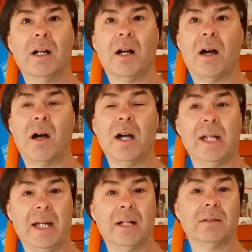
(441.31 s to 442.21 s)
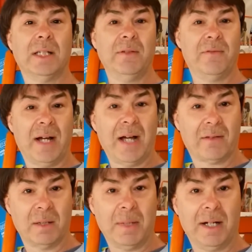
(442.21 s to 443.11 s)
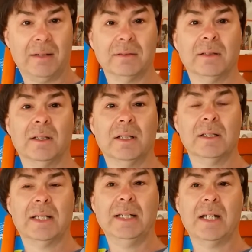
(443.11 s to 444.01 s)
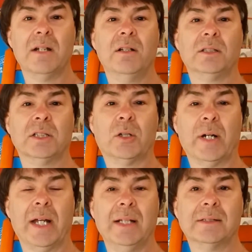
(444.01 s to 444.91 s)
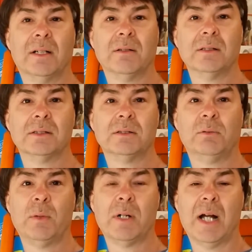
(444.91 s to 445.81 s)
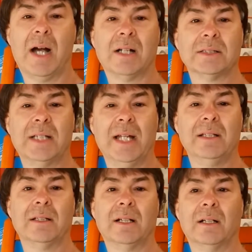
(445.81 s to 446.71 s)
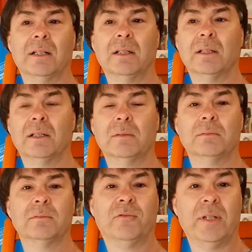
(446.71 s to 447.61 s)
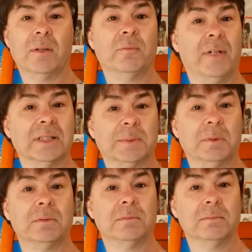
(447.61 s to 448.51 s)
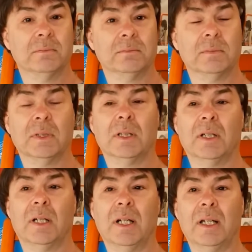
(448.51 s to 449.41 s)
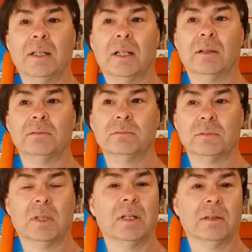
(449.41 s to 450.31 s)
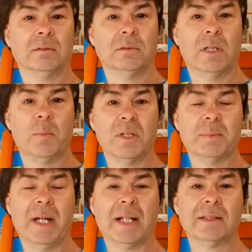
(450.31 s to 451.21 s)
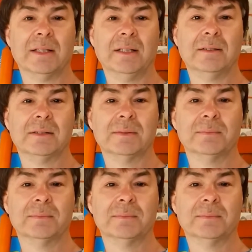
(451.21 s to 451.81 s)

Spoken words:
TV5 come out. They did a Nooks and Crannies on us. We were in our state film festival and numerous magazines.